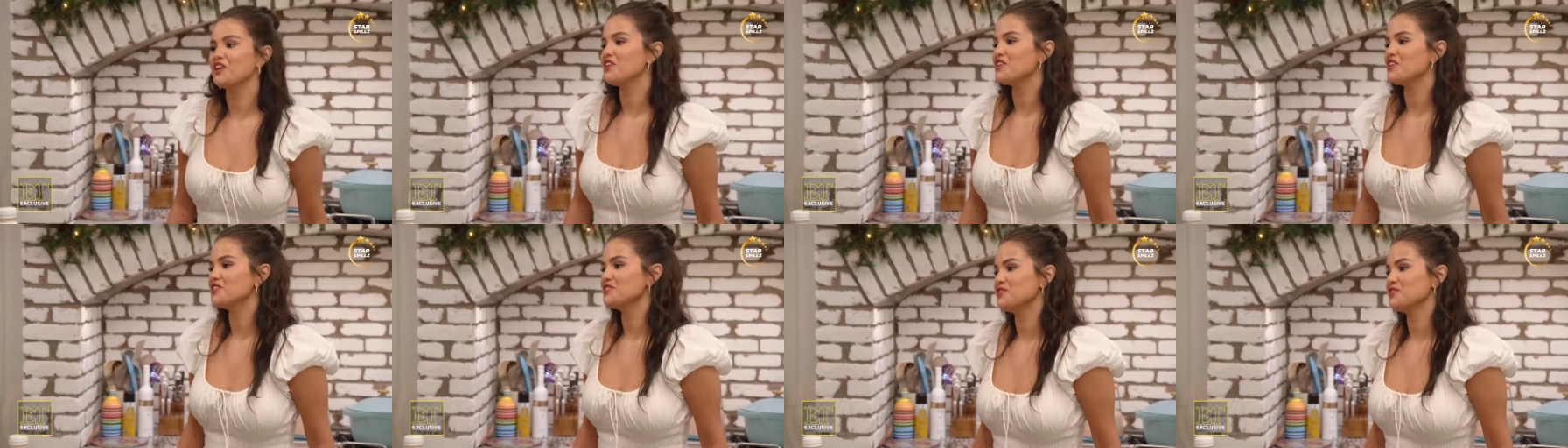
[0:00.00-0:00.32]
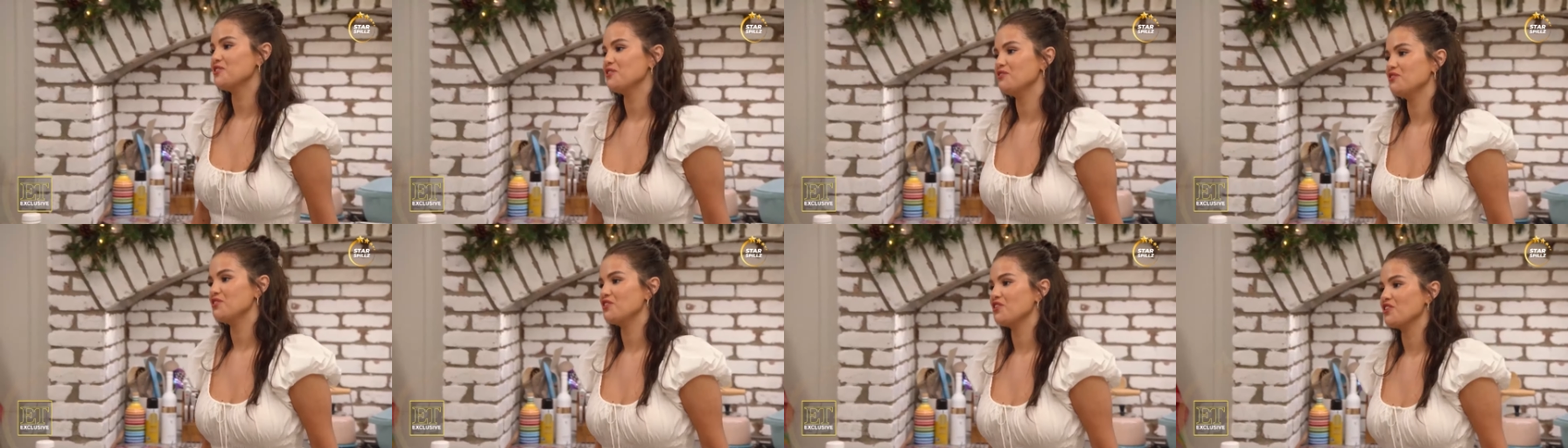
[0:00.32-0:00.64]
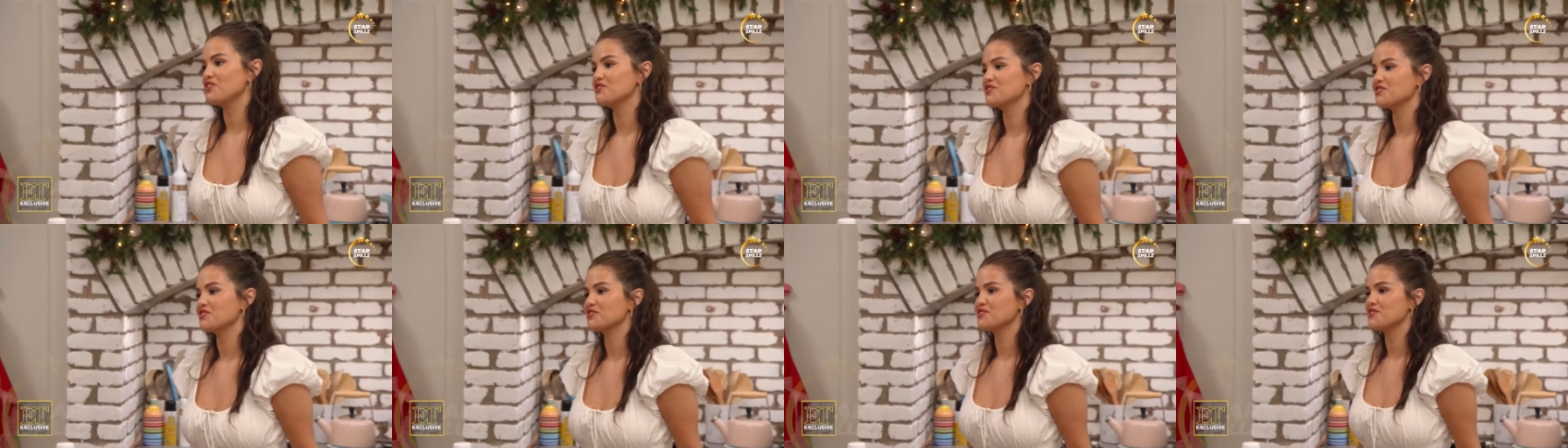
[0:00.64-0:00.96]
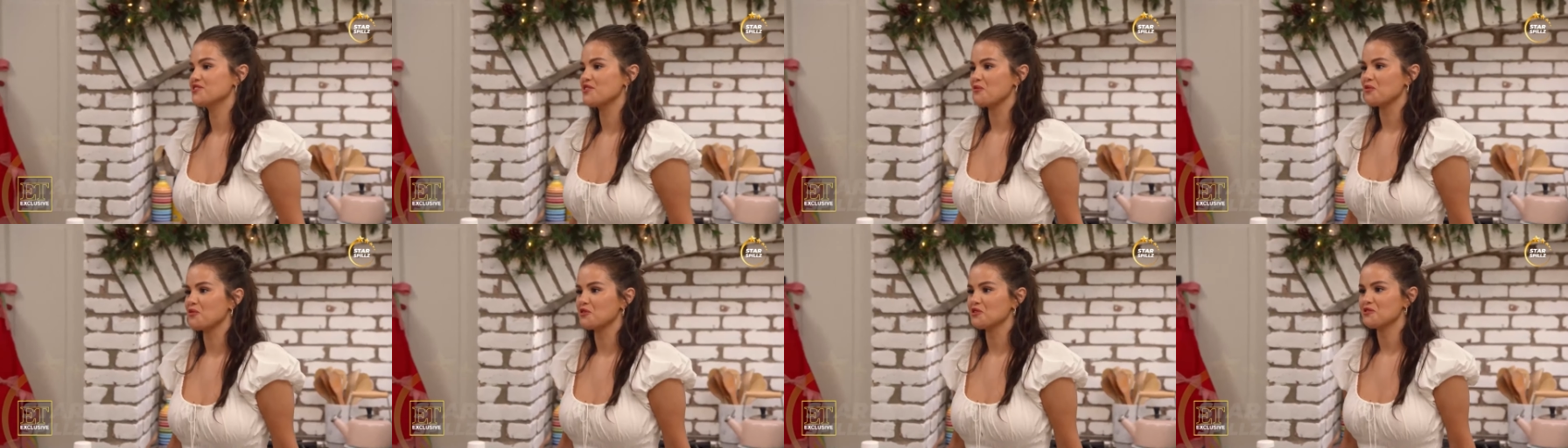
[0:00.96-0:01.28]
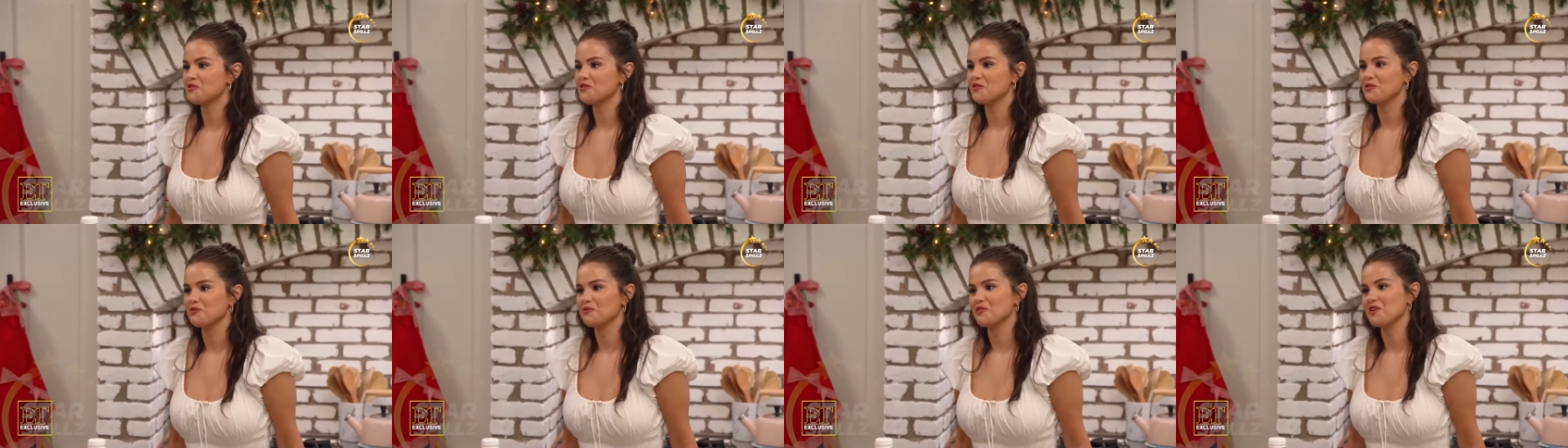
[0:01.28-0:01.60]
I also have a crush on someone,
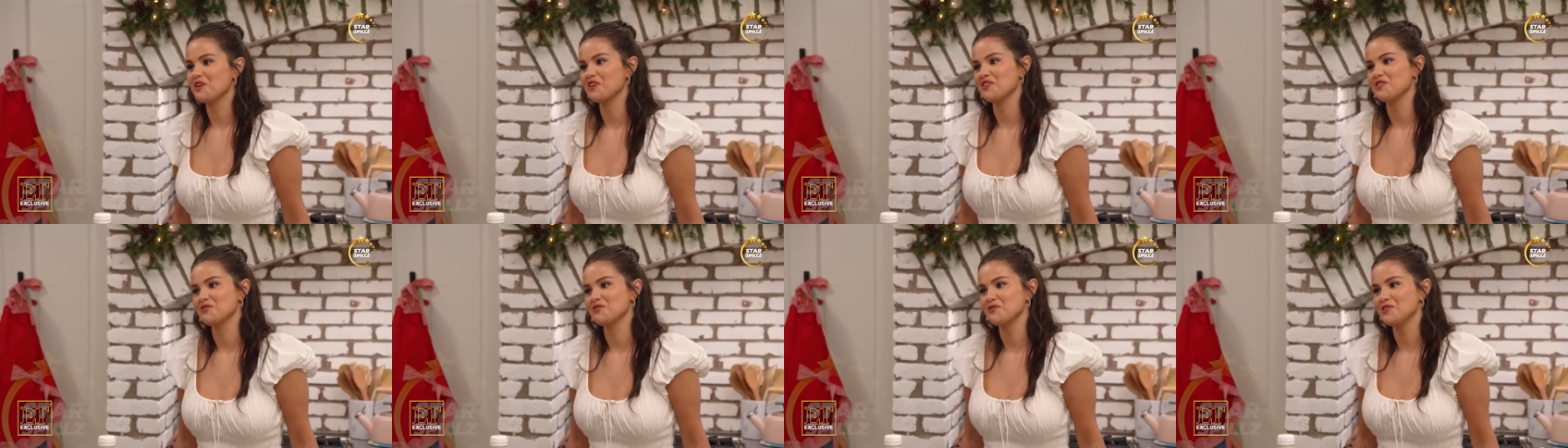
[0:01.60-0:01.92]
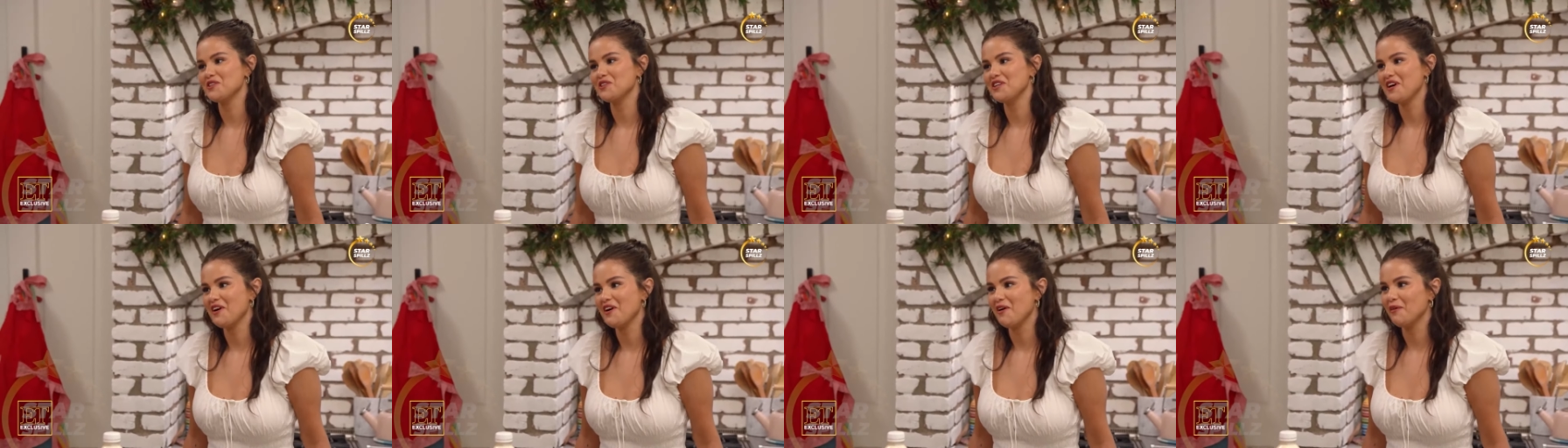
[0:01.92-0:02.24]
so I'm kind of really